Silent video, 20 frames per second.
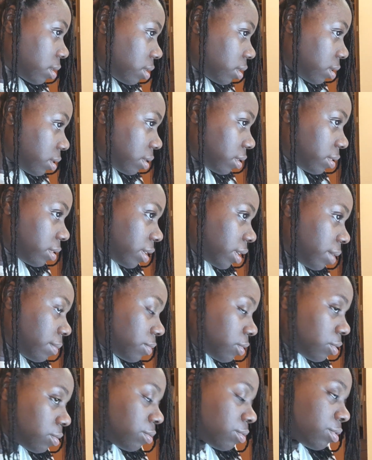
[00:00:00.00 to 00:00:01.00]
the same
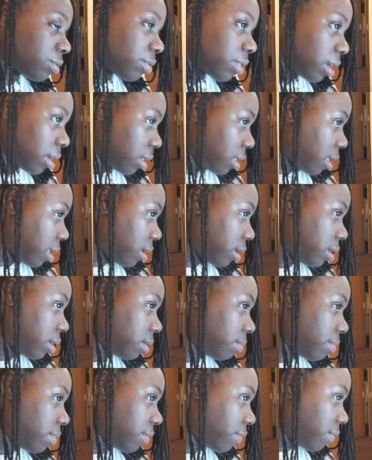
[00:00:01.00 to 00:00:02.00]
two-strand that I
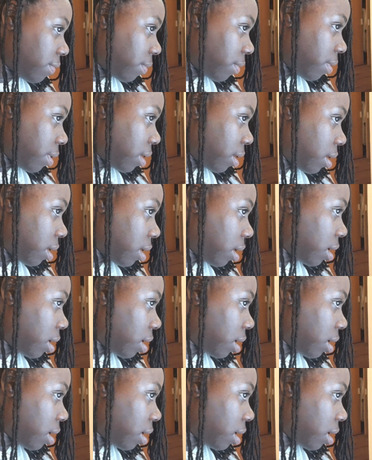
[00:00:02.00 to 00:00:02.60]
did before.